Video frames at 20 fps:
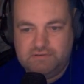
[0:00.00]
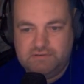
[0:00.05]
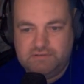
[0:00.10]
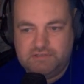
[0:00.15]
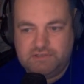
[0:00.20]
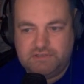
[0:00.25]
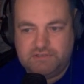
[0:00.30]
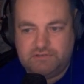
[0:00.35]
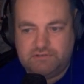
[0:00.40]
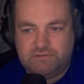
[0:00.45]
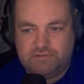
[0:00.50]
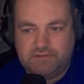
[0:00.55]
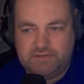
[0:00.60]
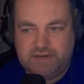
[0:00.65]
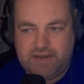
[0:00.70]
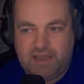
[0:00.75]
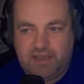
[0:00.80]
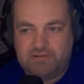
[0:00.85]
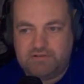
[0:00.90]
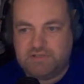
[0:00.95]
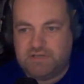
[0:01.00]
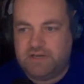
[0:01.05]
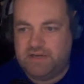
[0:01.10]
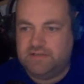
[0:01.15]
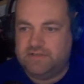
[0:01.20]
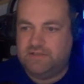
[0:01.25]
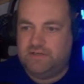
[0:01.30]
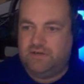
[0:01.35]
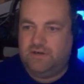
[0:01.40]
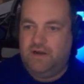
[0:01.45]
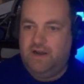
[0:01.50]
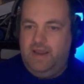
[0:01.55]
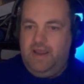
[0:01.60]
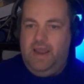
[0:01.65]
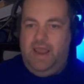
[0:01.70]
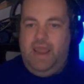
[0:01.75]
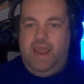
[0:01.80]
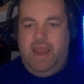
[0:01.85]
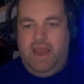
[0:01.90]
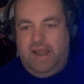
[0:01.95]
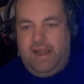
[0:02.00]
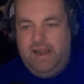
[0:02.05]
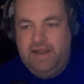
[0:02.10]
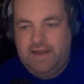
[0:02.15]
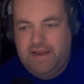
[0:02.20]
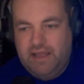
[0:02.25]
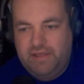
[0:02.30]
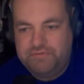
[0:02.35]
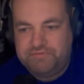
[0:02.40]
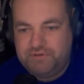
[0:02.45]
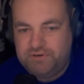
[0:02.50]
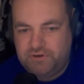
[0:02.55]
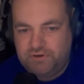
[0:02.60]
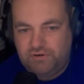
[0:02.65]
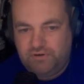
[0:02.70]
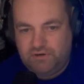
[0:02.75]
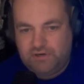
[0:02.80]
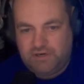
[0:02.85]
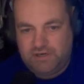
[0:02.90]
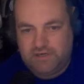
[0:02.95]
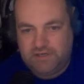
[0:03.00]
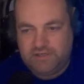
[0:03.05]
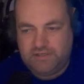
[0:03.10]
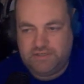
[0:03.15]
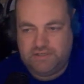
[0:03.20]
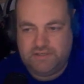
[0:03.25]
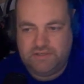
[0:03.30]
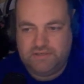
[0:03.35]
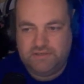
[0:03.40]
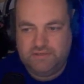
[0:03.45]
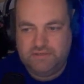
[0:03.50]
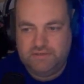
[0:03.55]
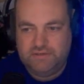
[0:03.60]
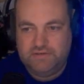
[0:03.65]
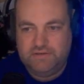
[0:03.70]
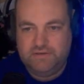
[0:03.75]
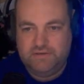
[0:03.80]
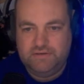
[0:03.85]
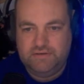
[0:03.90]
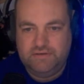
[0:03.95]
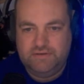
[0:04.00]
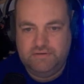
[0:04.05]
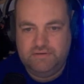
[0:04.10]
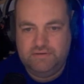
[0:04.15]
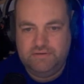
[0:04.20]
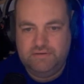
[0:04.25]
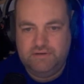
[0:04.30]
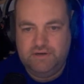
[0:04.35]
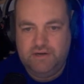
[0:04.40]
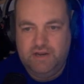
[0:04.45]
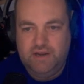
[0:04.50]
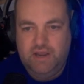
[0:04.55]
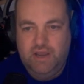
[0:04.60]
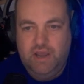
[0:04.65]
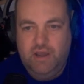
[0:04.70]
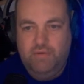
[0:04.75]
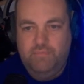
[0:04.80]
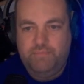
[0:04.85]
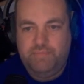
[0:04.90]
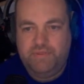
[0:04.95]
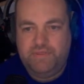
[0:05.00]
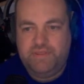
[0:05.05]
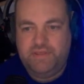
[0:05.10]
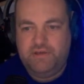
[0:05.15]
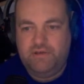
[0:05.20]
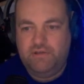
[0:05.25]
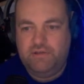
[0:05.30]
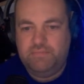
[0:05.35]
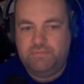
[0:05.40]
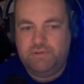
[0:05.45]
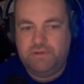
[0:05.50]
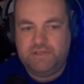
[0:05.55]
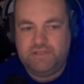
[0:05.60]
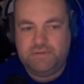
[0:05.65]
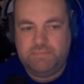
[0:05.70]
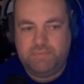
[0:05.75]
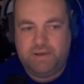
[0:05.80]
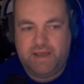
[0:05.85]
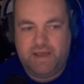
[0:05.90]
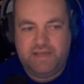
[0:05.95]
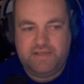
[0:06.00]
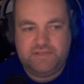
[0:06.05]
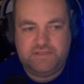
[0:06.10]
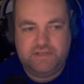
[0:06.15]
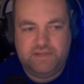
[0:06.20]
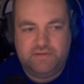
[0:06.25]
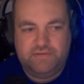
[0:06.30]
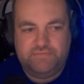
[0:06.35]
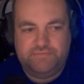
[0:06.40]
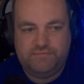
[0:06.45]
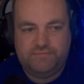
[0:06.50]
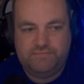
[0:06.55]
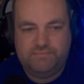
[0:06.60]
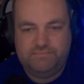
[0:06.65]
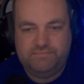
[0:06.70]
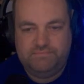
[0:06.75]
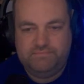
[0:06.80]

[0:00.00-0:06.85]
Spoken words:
just on the outside as you're heading out the doors, be the only place to buy stuff?